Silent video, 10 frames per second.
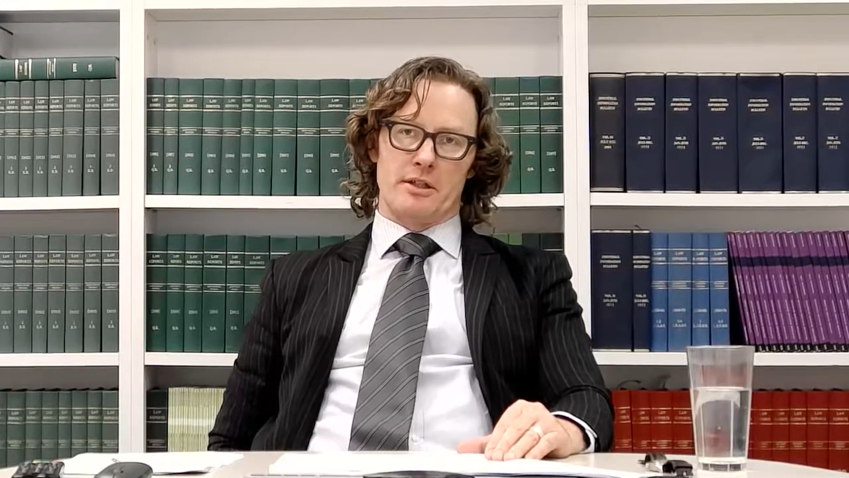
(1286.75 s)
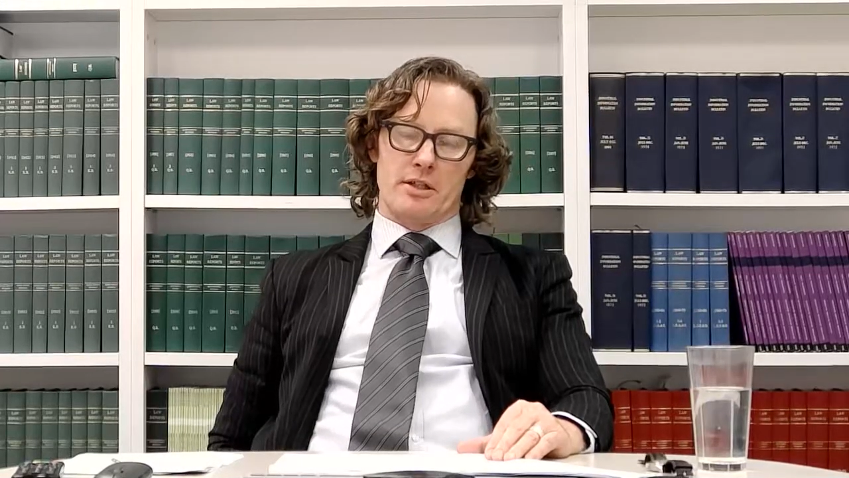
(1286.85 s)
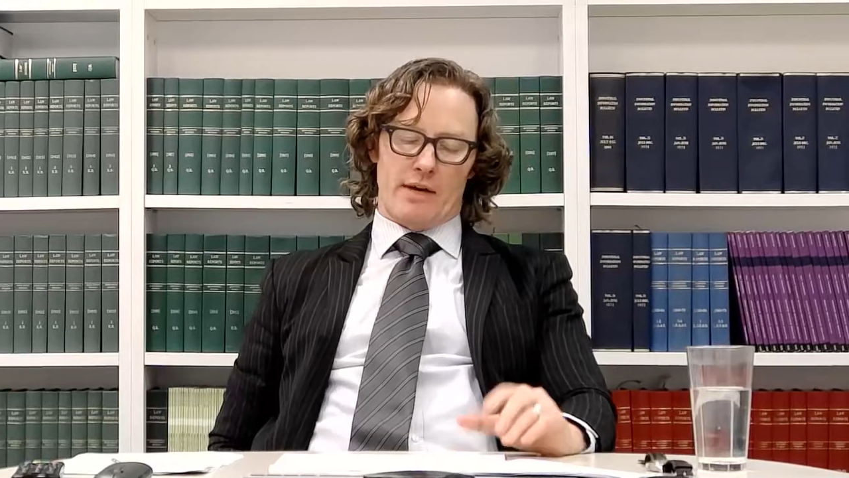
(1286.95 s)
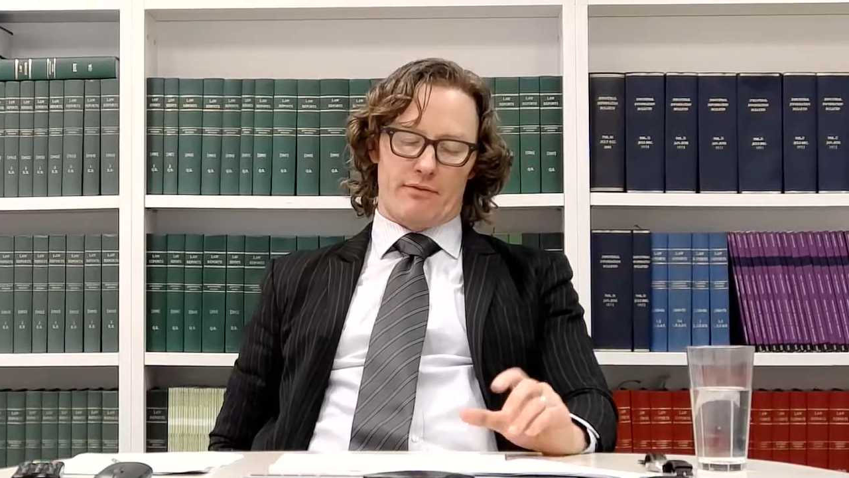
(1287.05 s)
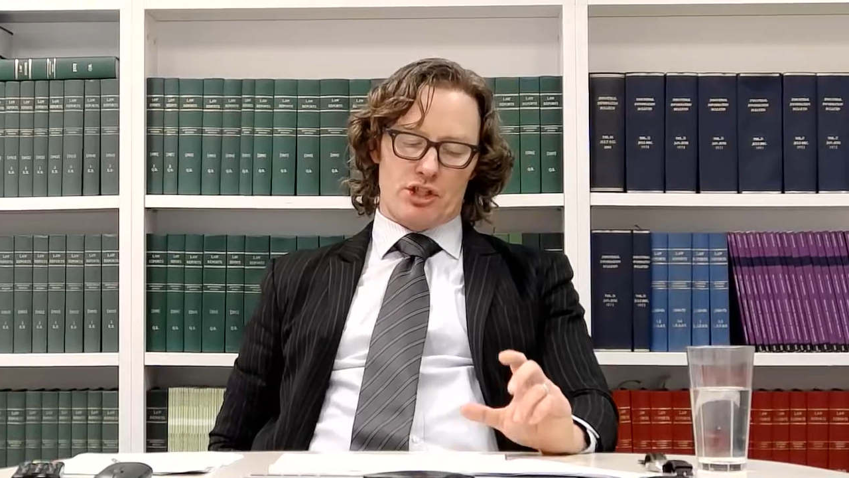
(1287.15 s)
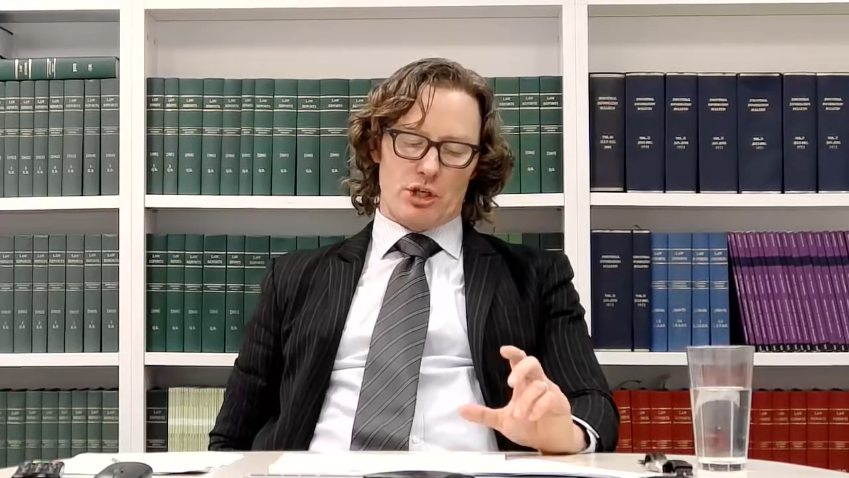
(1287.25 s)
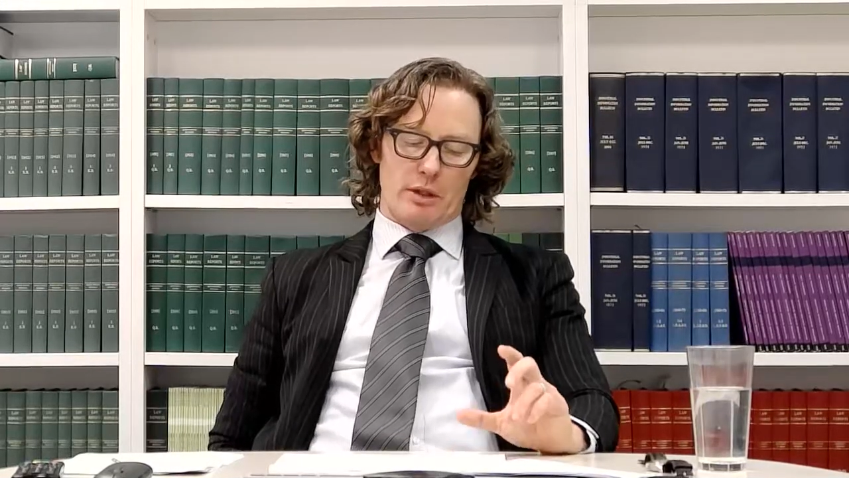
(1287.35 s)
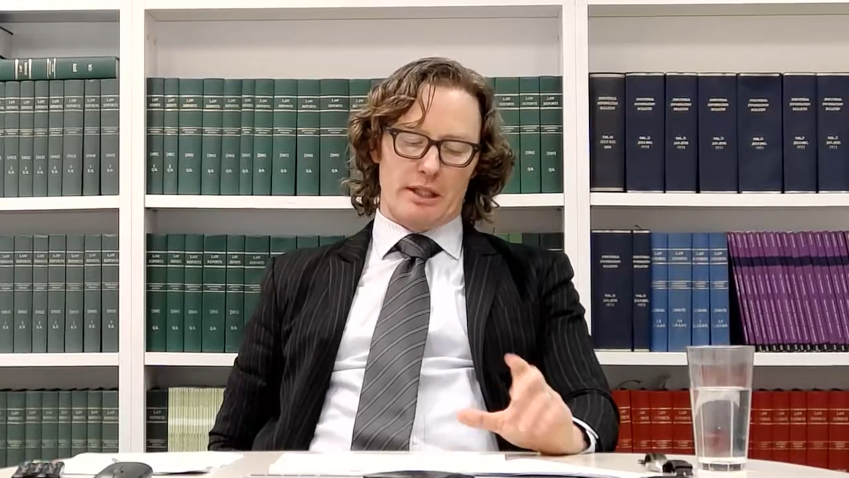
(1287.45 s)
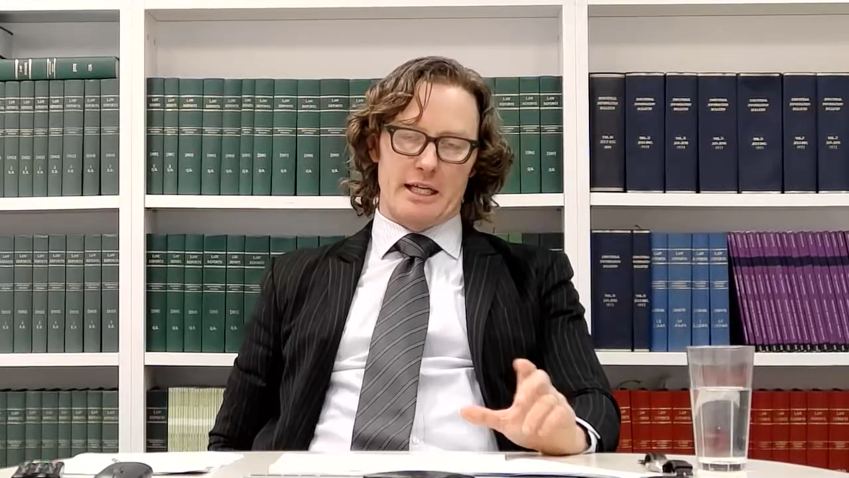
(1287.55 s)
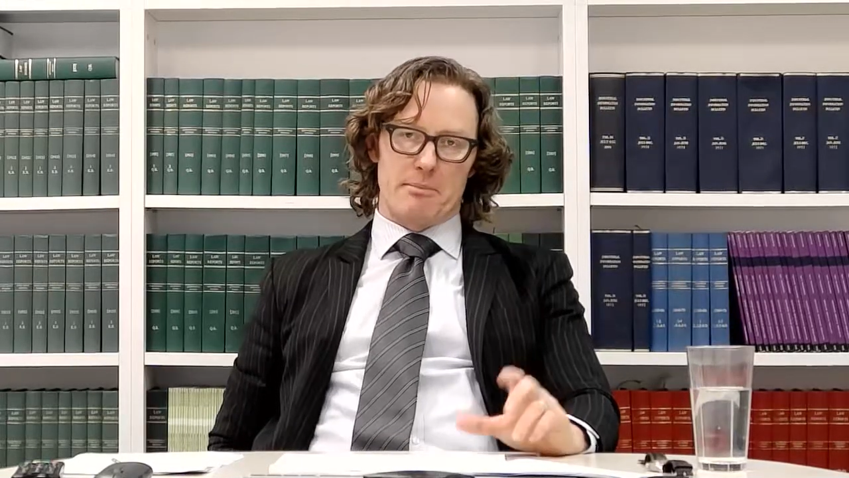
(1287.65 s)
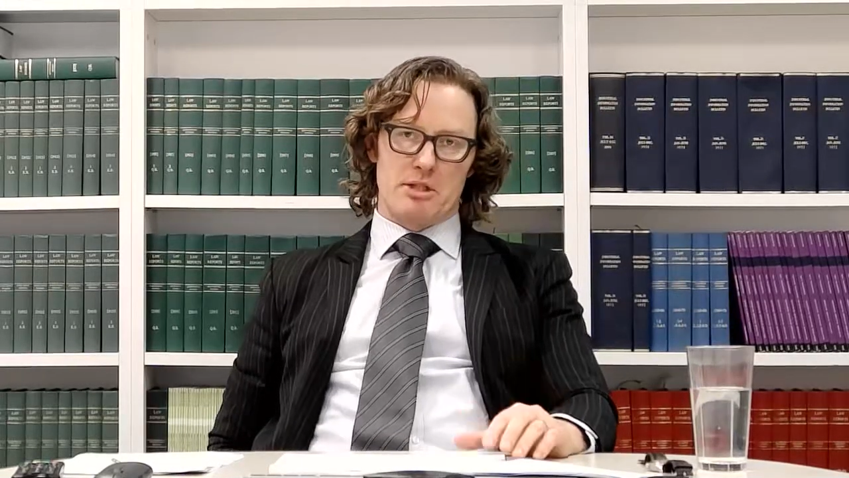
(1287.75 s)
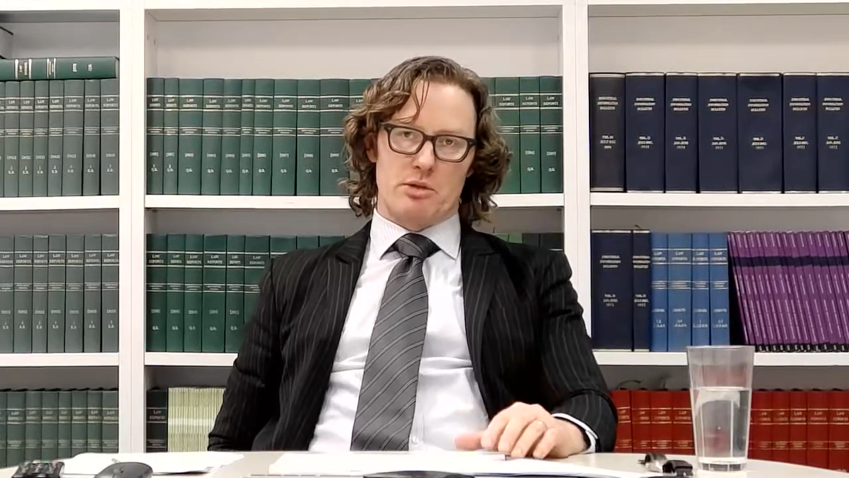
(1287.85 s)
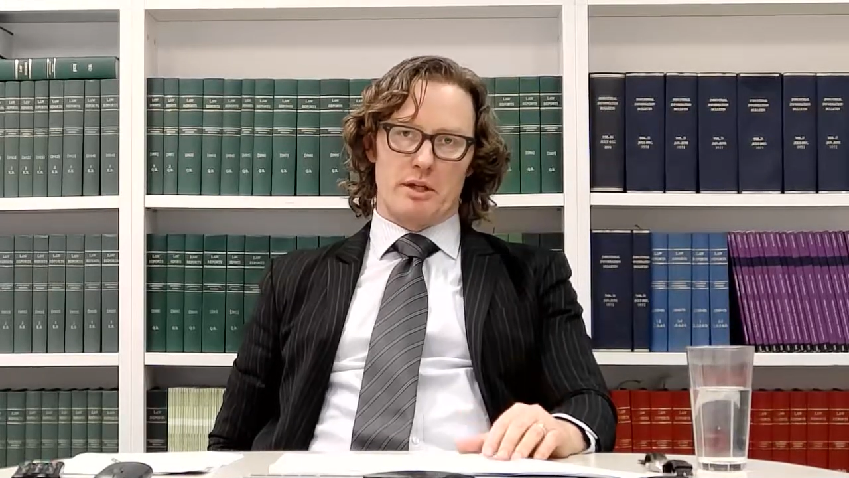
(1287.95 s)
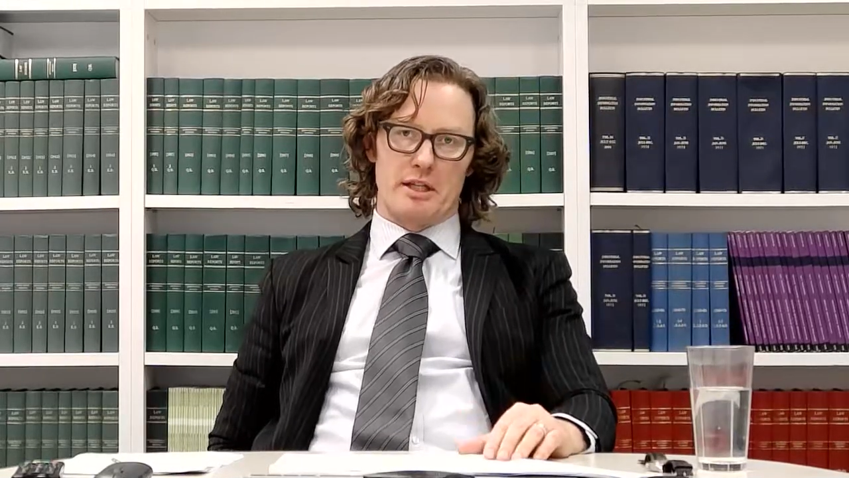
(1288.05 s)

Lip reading: You have to show a link between